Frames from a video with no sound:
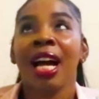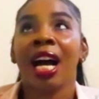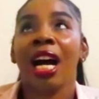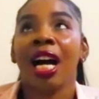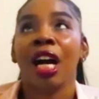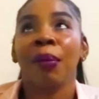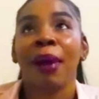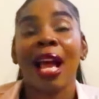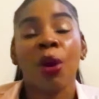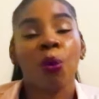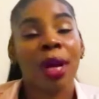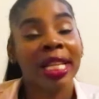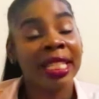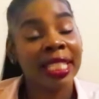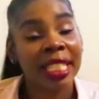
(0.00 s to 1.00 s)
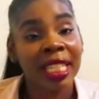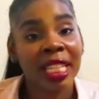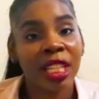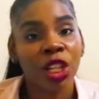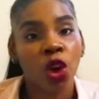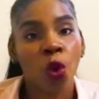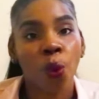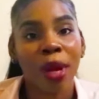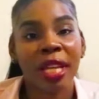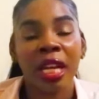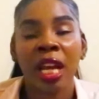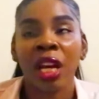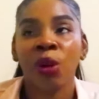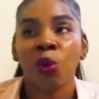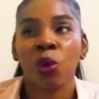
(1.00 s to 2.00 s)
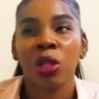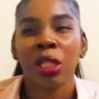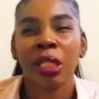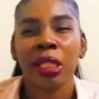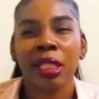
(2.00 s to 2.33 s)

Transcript: I went in when I was